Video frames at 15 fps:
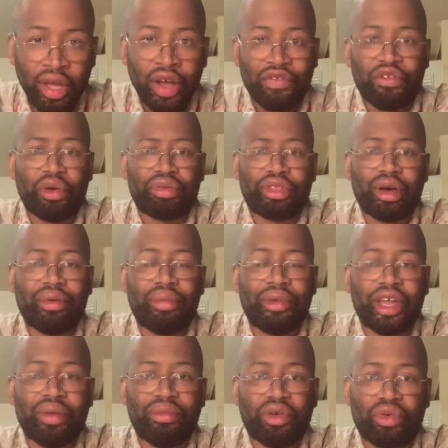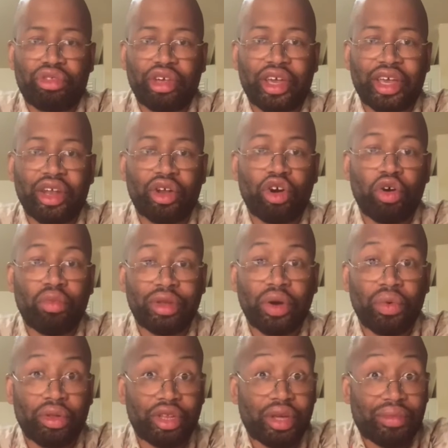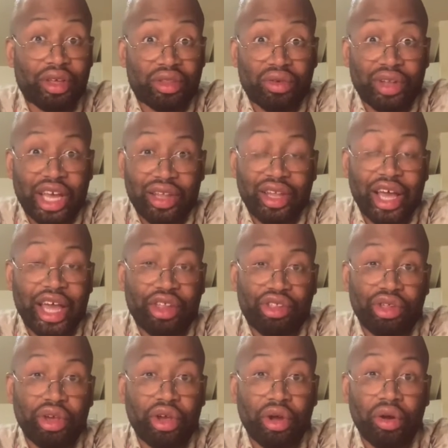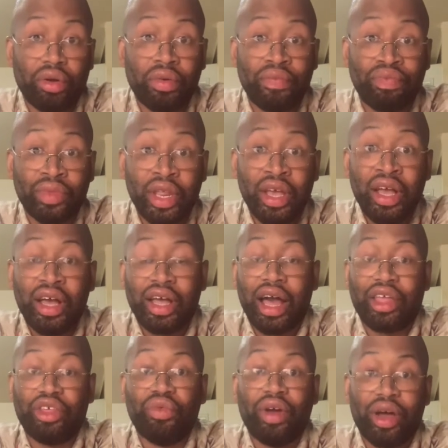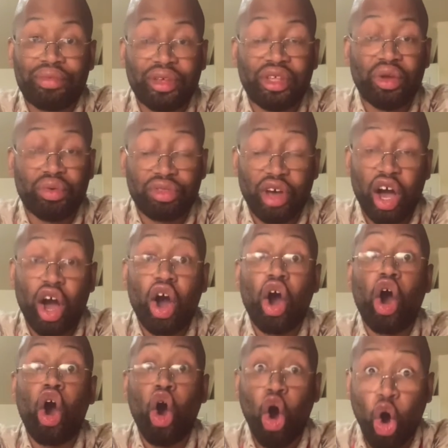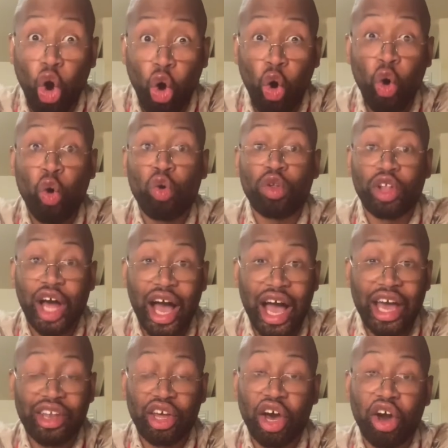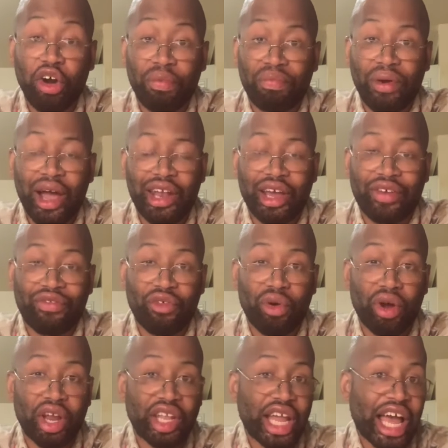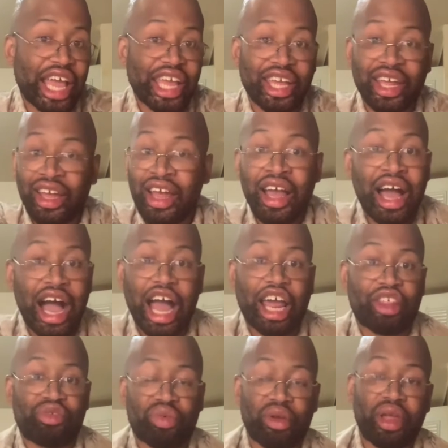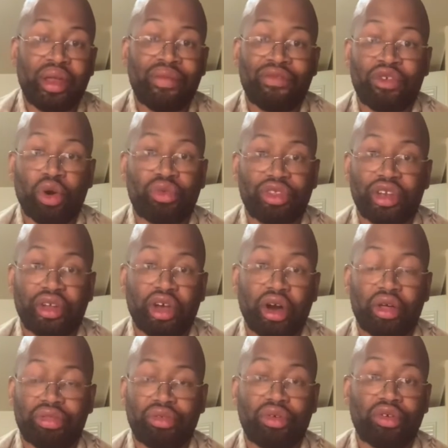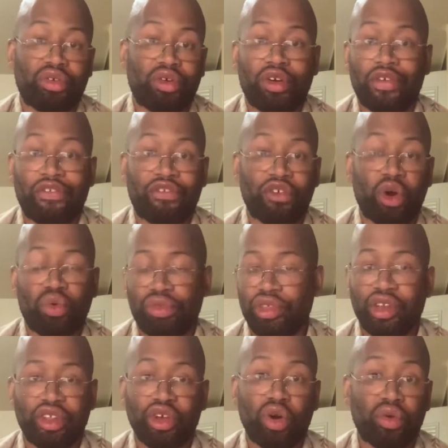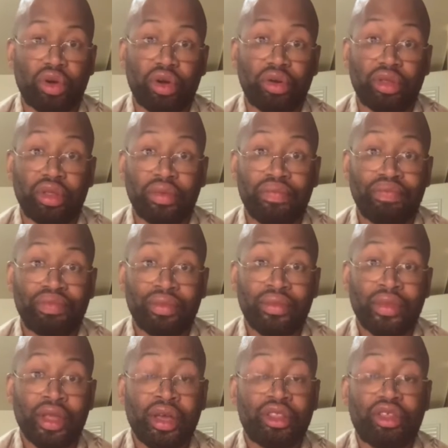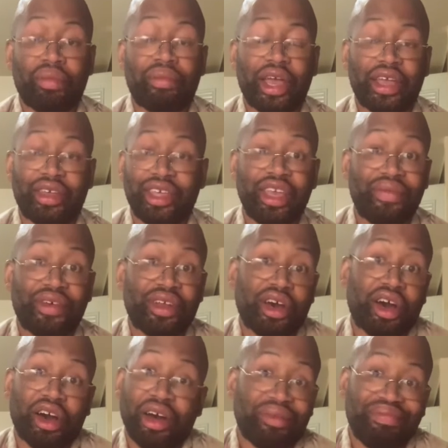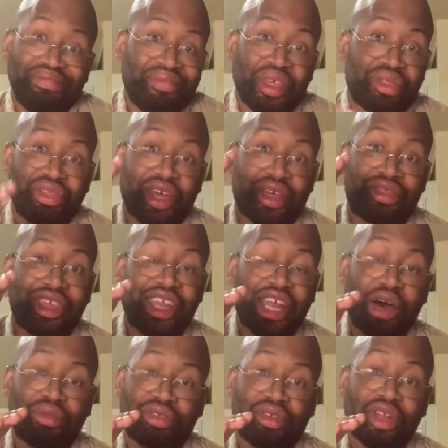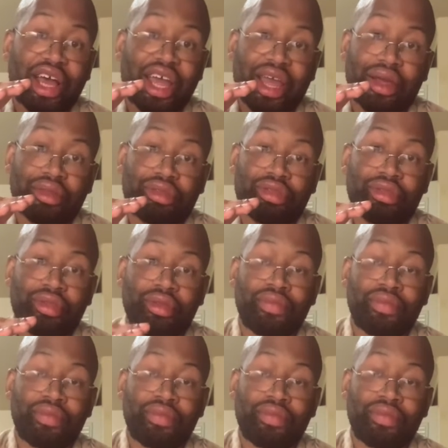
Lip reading: first time I made a milkshake at home, that wasn't even until like last year. You have to use a whole lot of product for it, like ice cream, frozen custard, or frozen yogurt, to make even a 16-ounce glass.